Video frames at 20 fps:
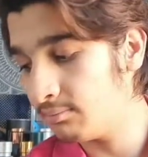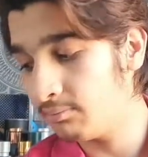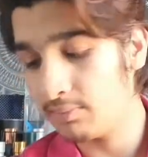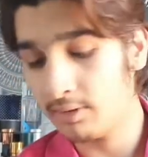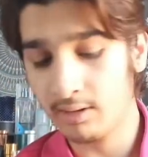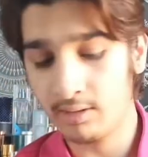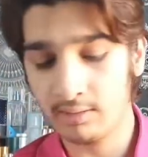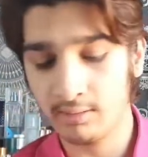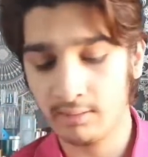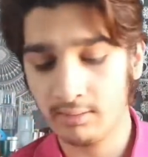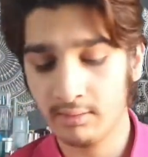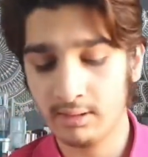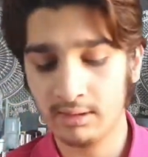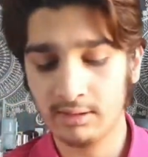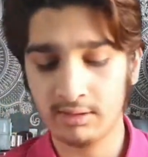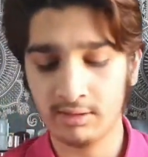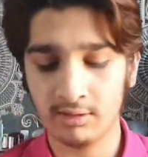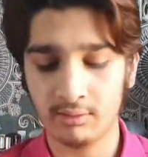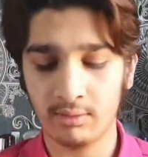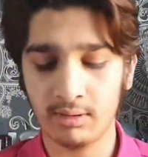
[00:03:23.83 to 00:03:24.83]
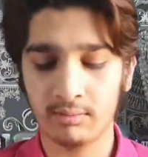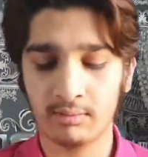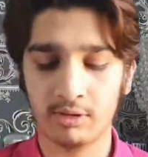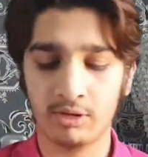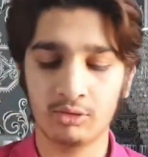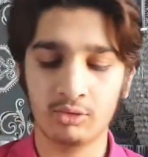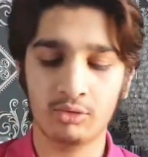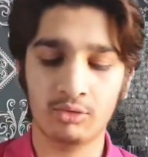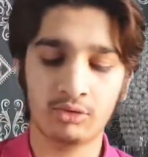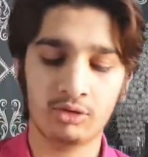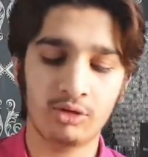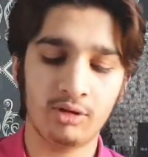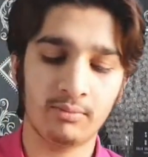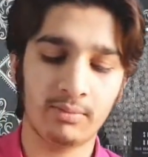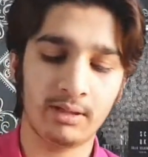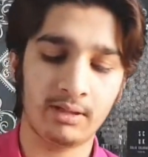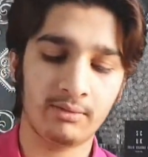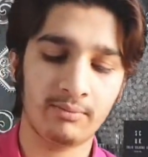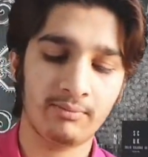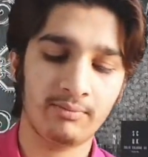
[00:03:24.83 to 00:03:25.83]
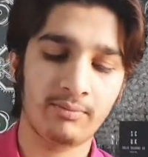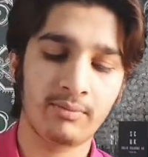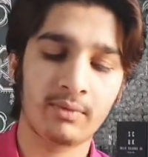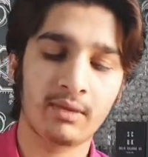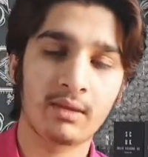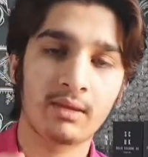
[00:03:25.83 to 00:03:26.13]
but this is the one I'm going to talk to you about.